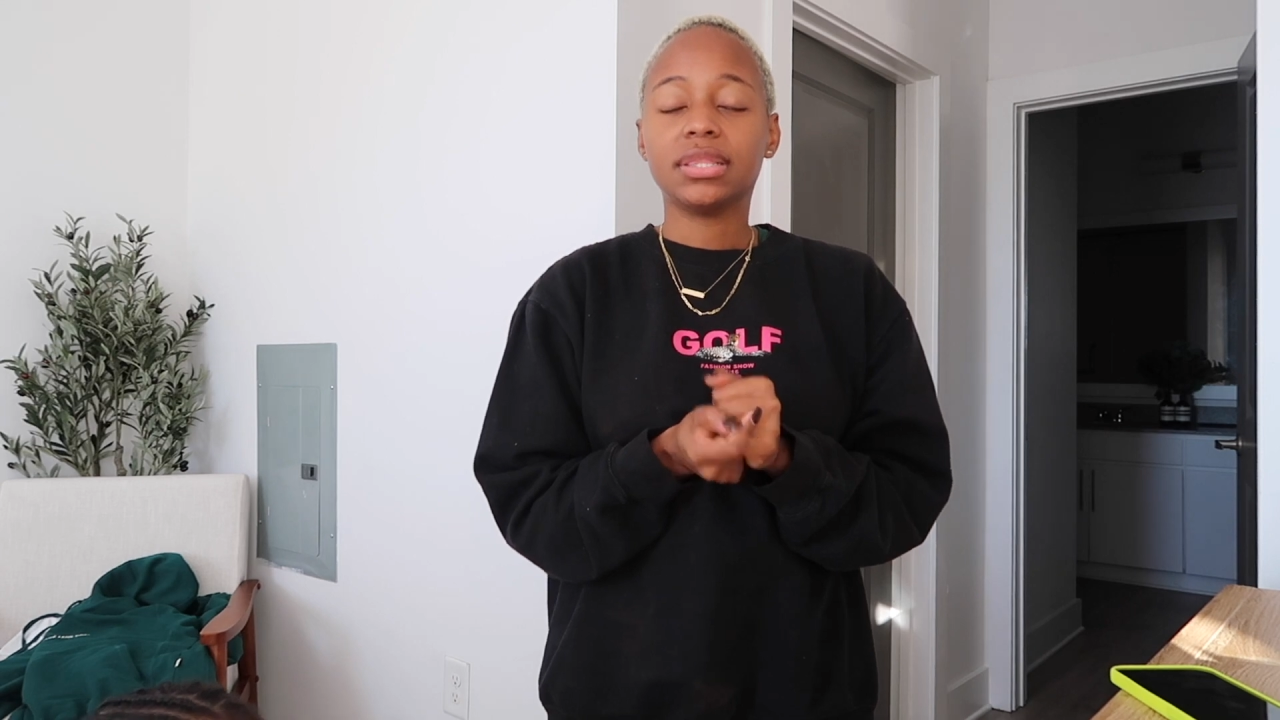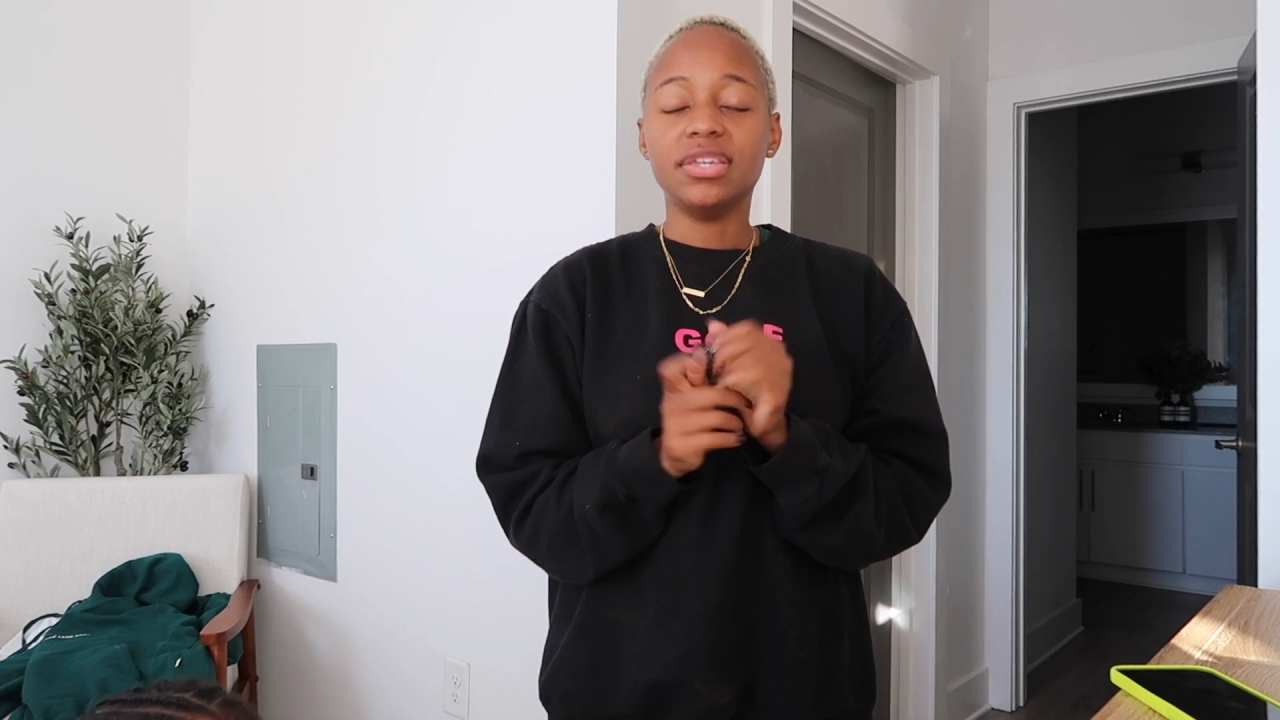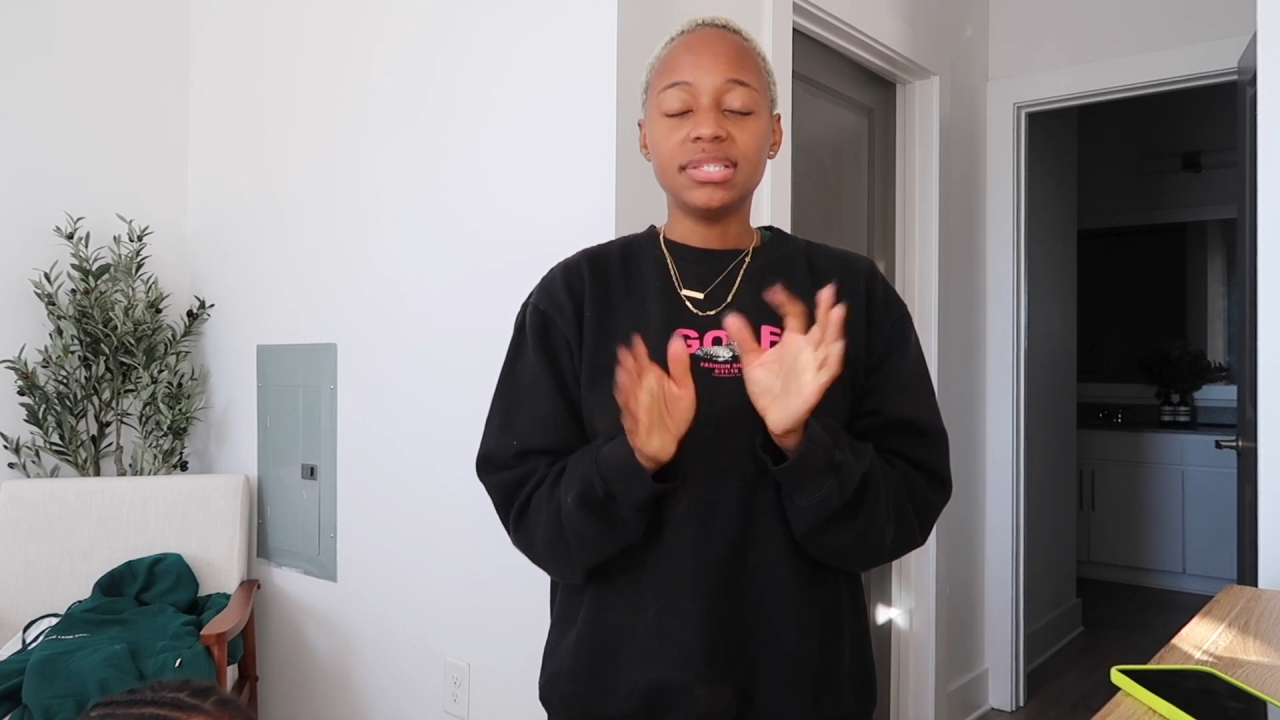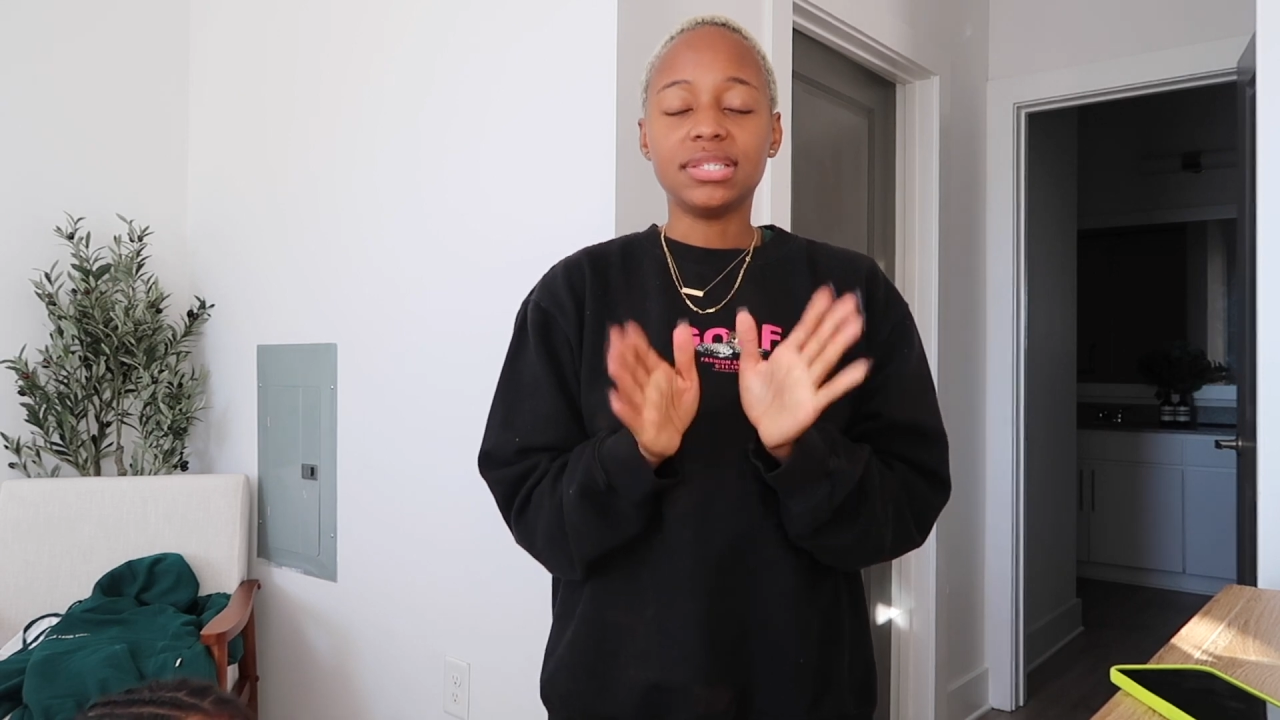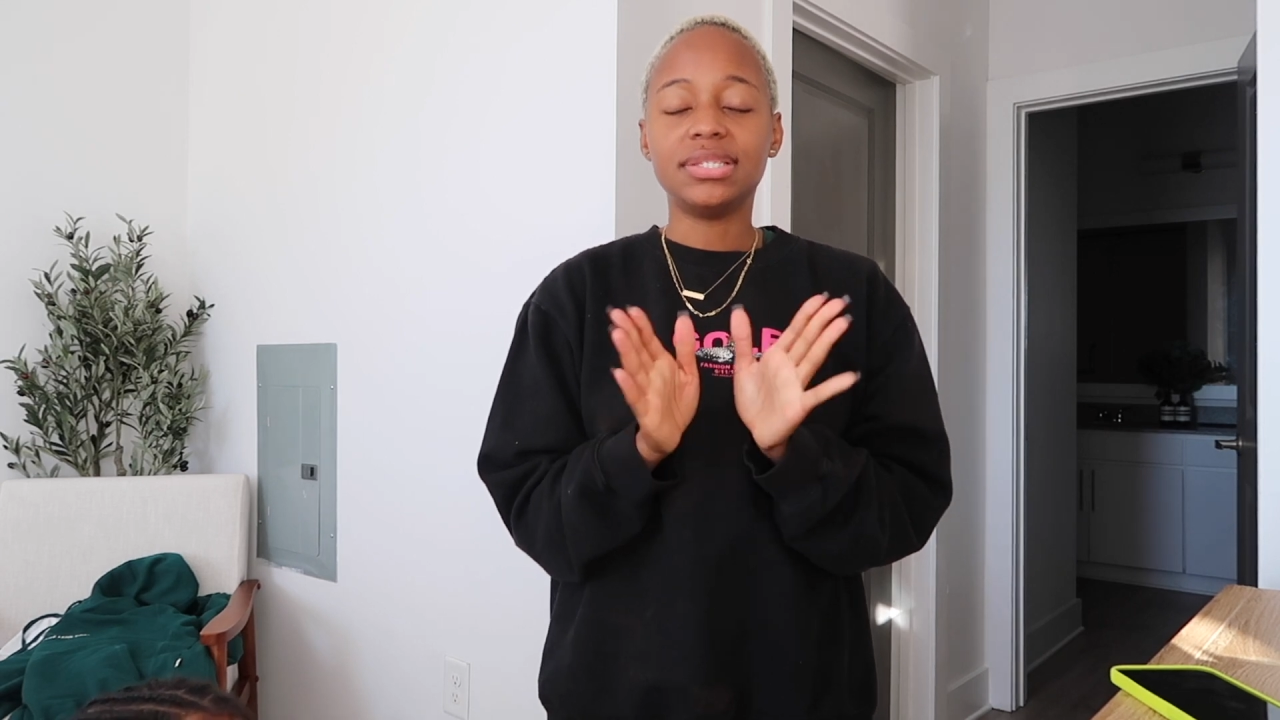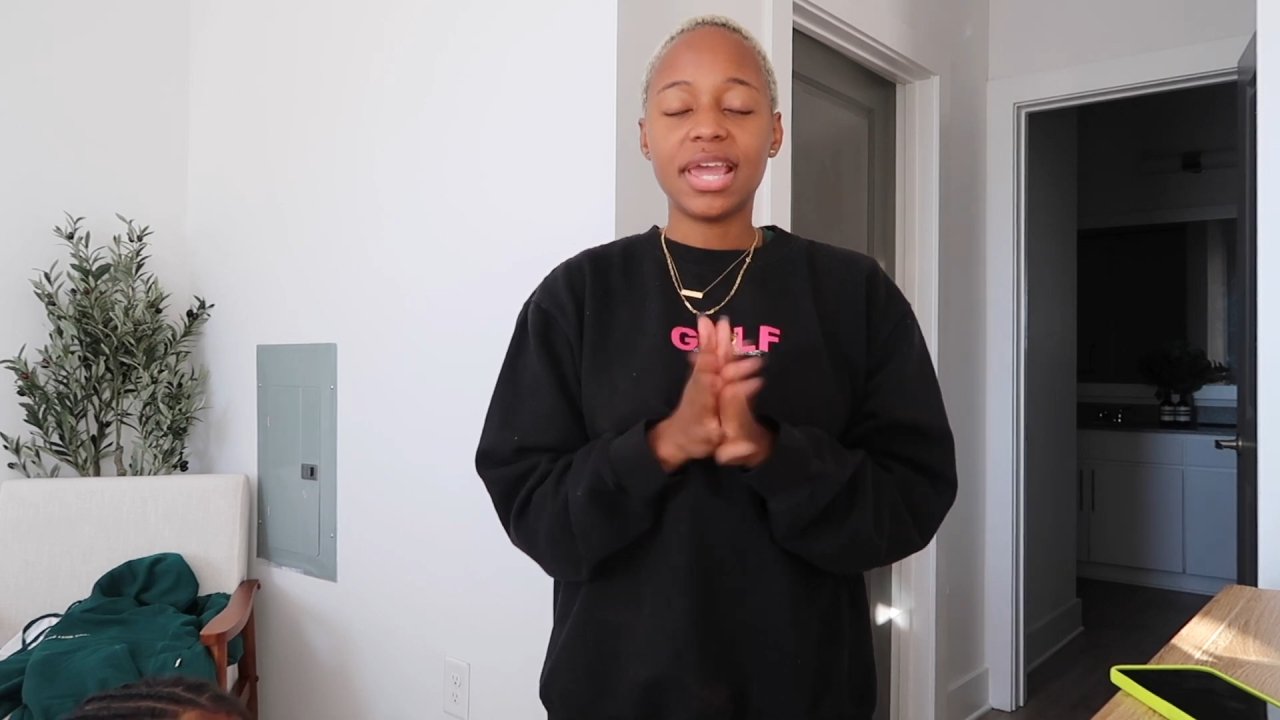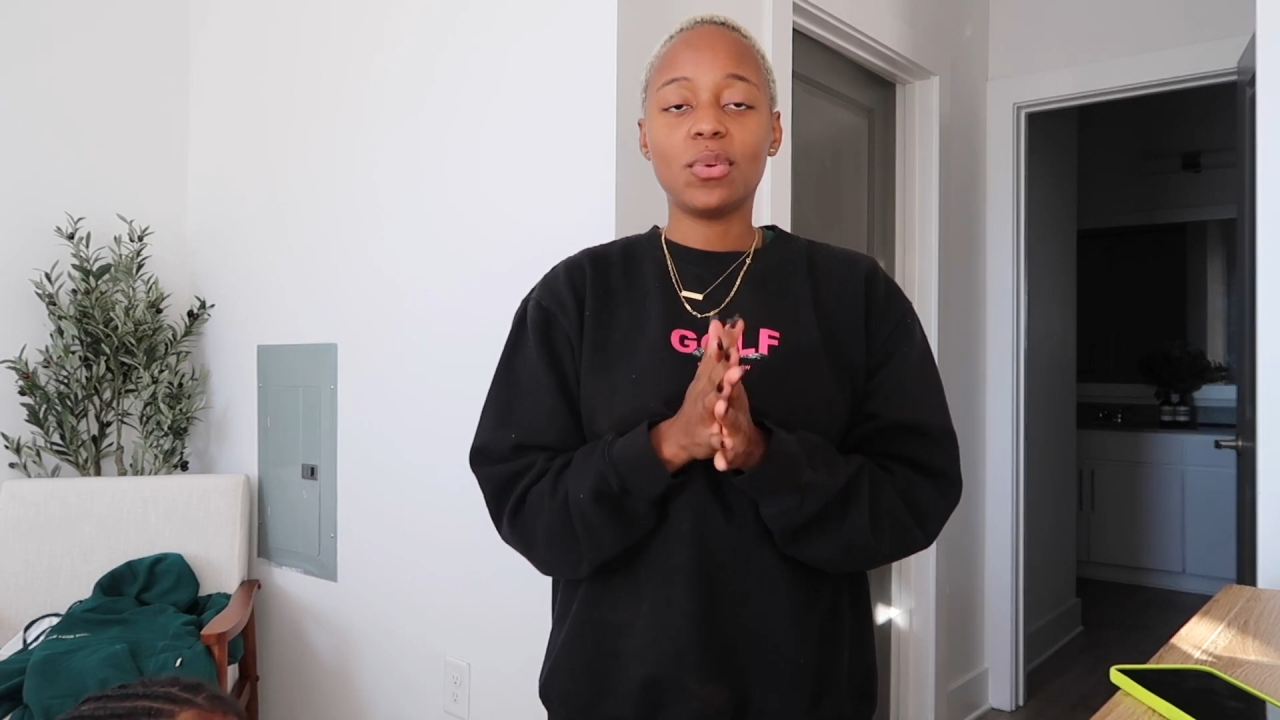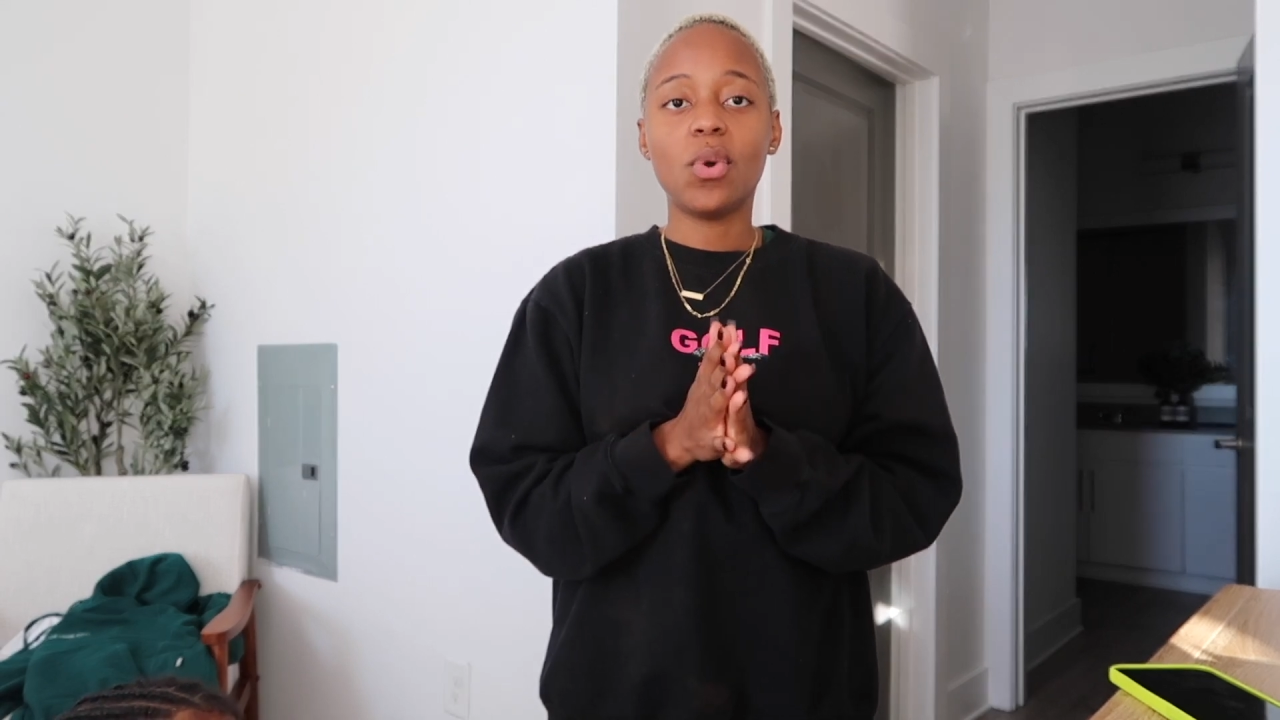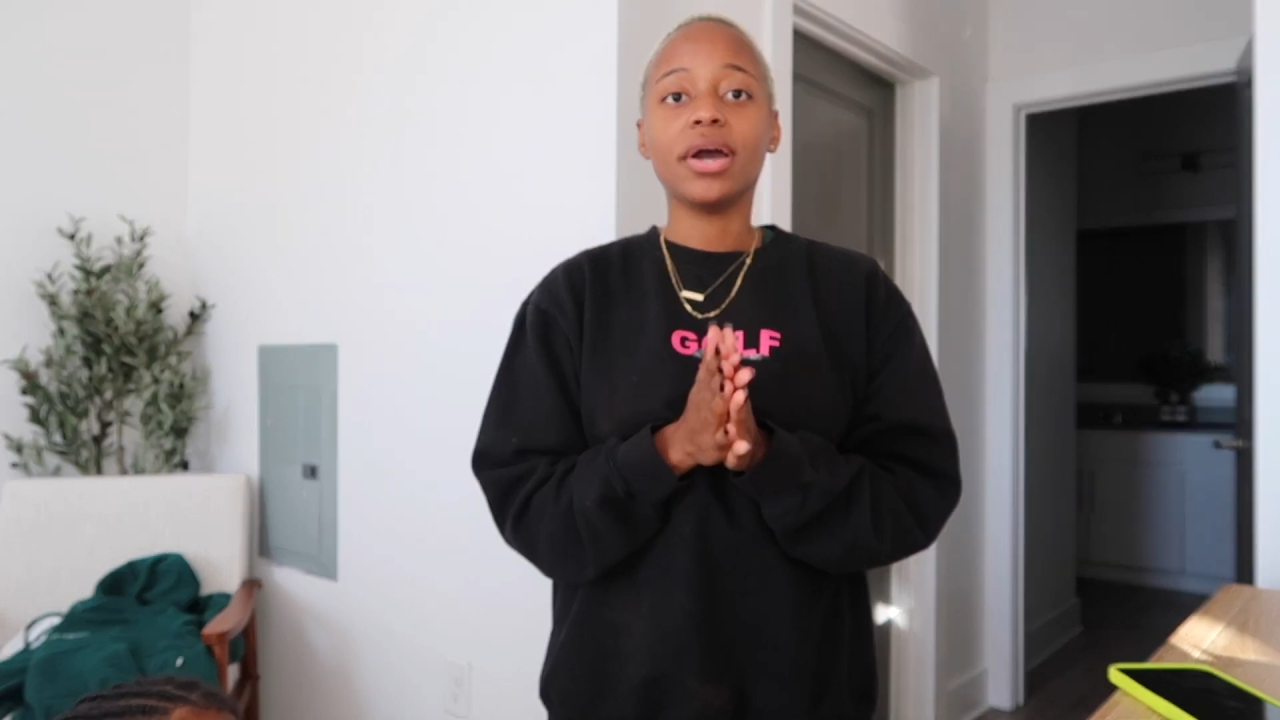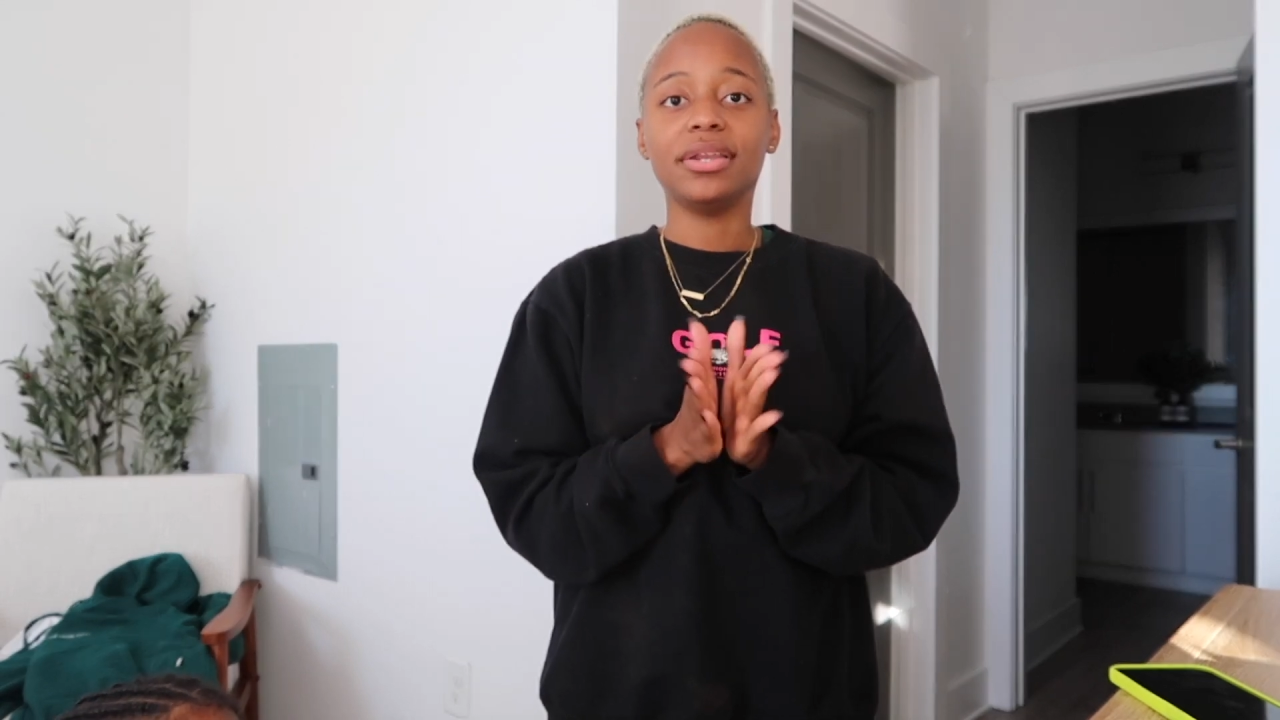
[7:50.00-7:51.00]
this is
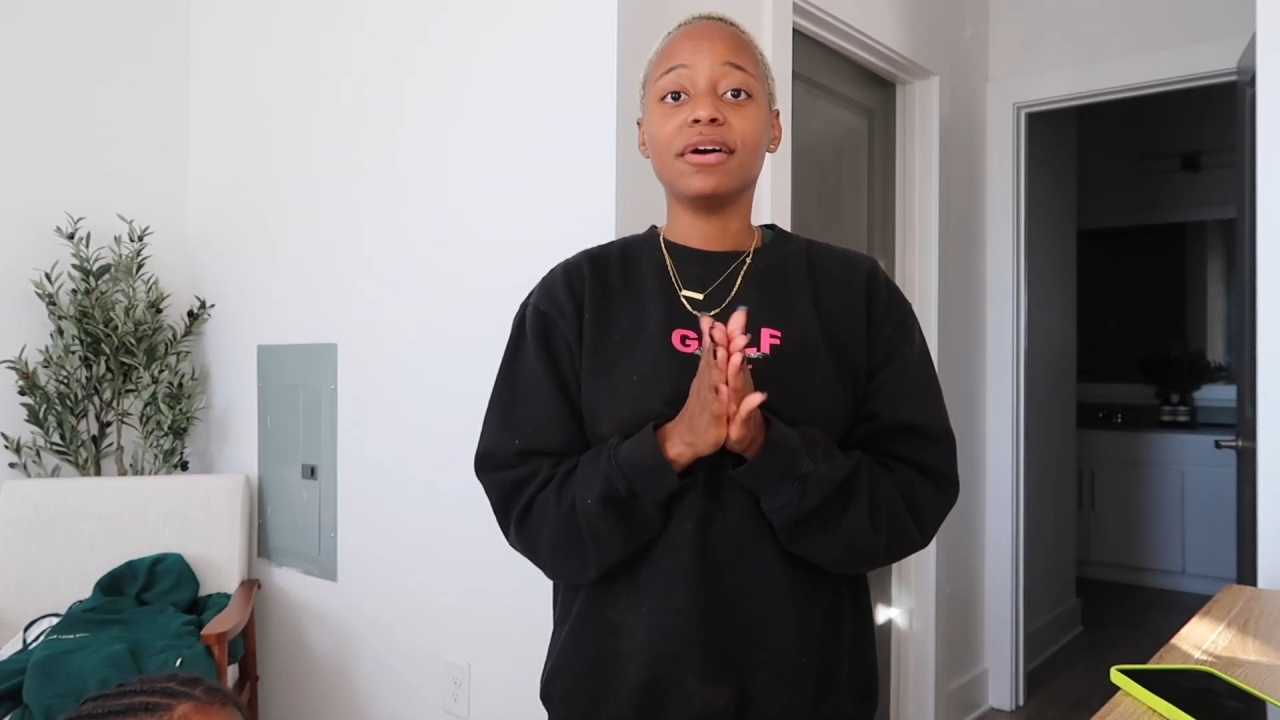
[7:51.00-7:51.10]
day one